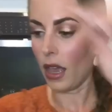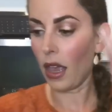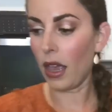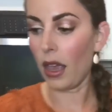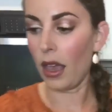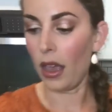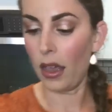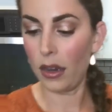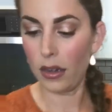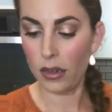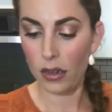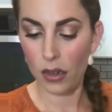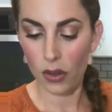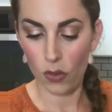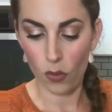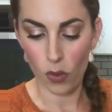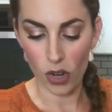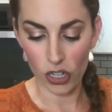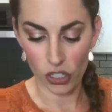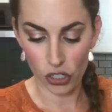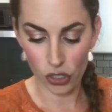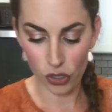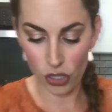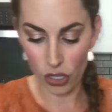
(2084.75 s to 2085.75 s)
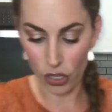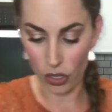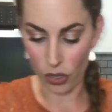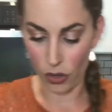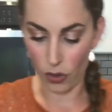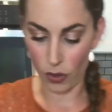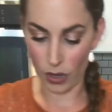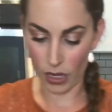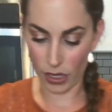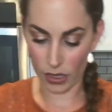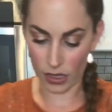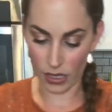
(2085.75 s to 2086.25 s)
And what you
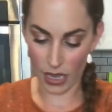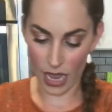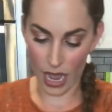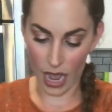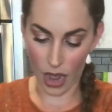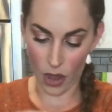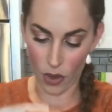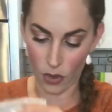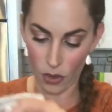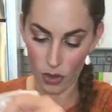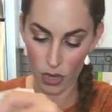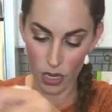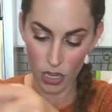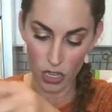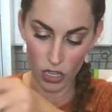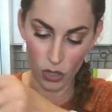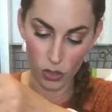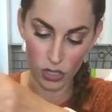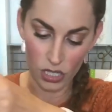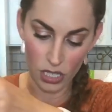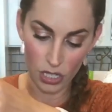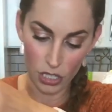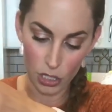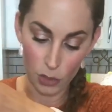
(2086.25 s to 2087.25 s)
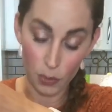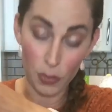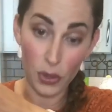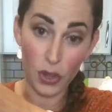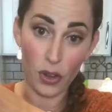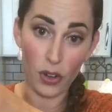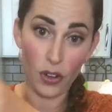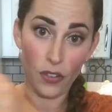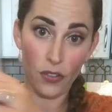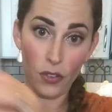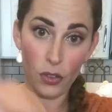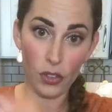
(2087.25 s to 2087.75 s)
do is now you see this
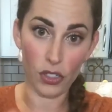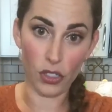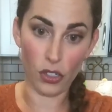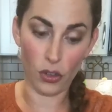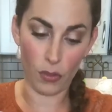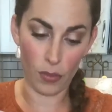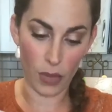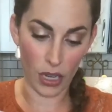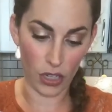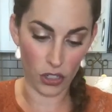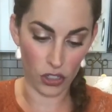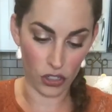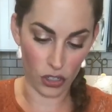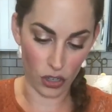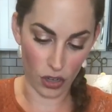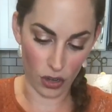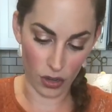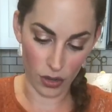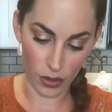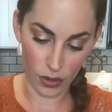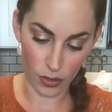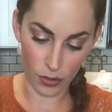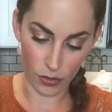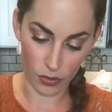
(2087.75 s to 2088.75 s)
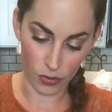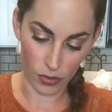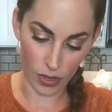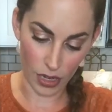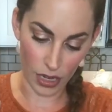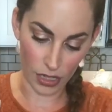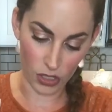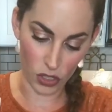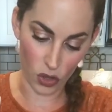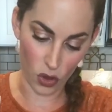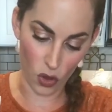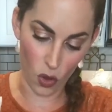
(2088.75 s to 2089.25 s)
beautiful soup mixture.
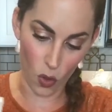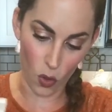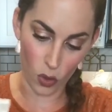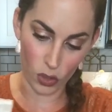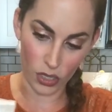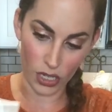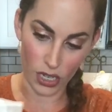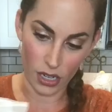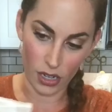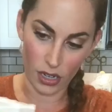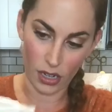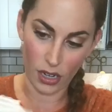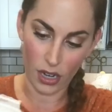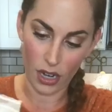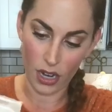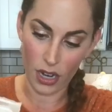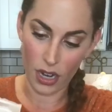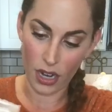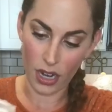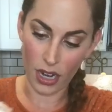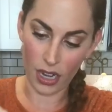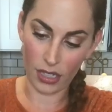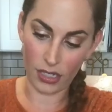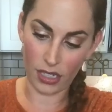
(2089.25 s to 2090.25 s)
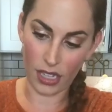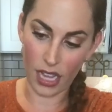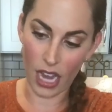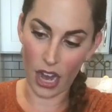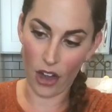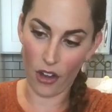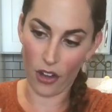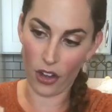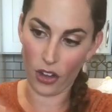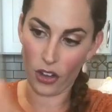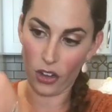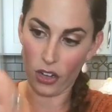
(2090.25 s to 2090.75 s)
It's golden, it's
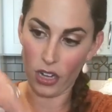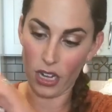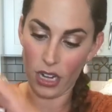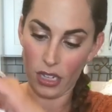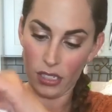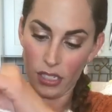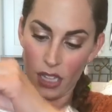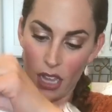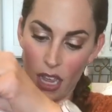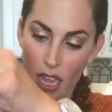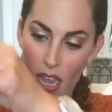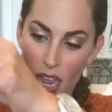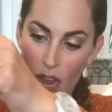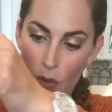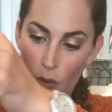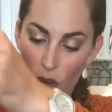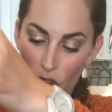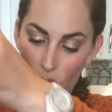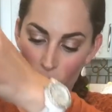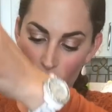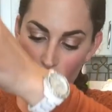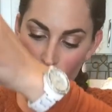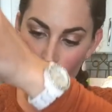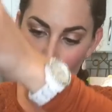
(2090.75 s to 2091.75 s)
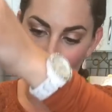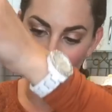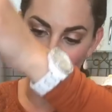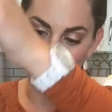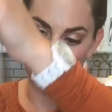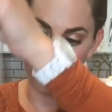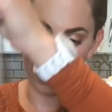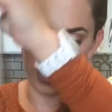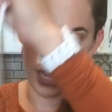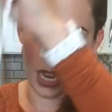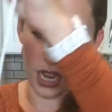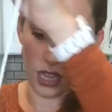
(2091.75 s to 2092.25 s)
carrot goodness. And what you can do is
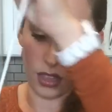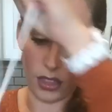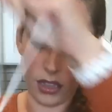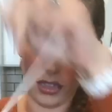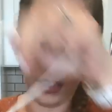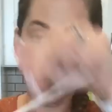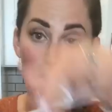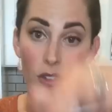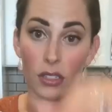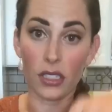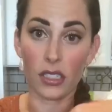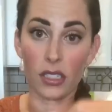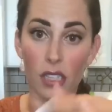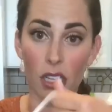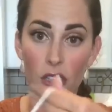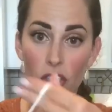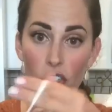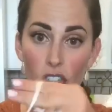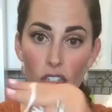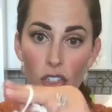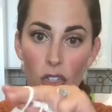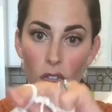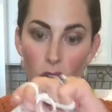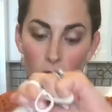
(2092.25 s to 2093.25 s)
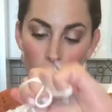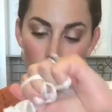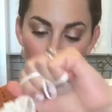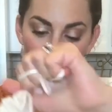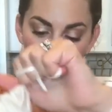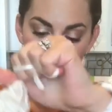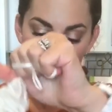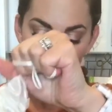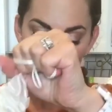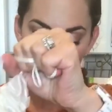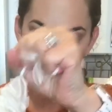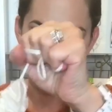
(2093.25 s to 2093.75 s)
just take the little cinch
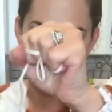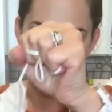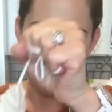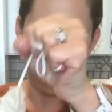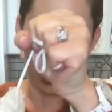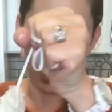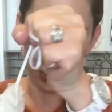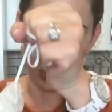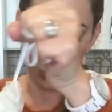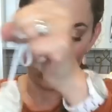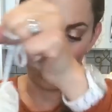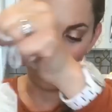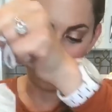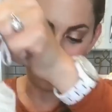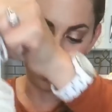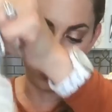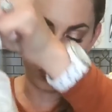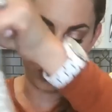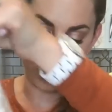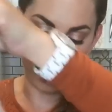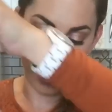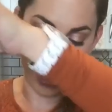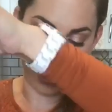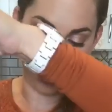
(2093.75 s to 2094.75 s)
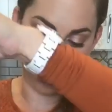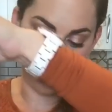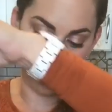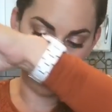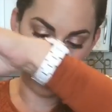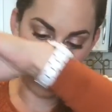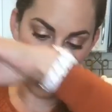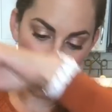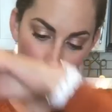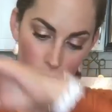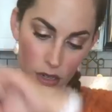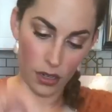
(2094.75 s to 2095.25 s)
and let the soup just
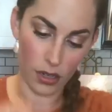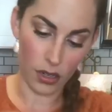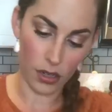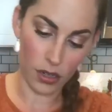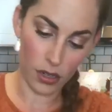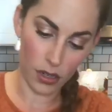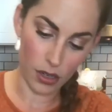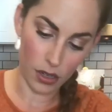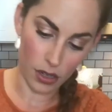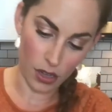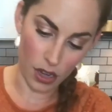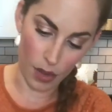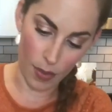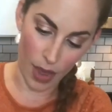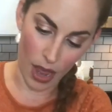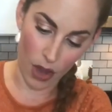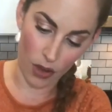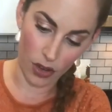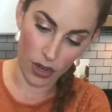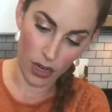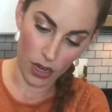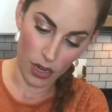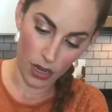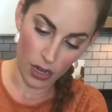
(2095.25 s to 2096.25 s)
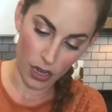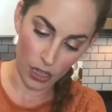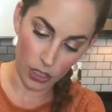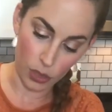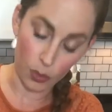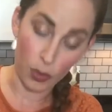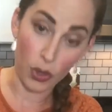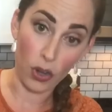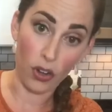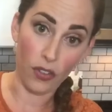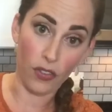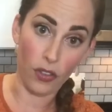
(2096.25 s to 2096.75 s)
naturally come out.
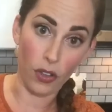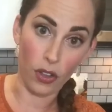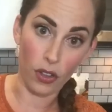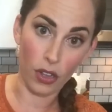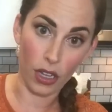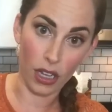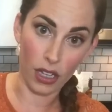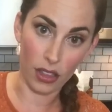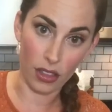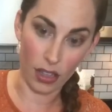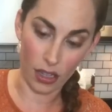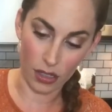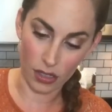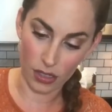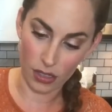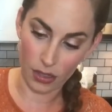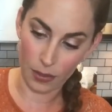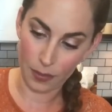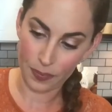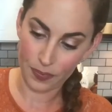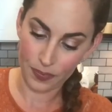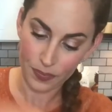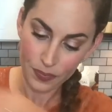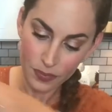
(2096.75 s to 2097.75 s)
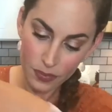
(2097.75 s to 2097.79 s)
It's beautiful. Look at this.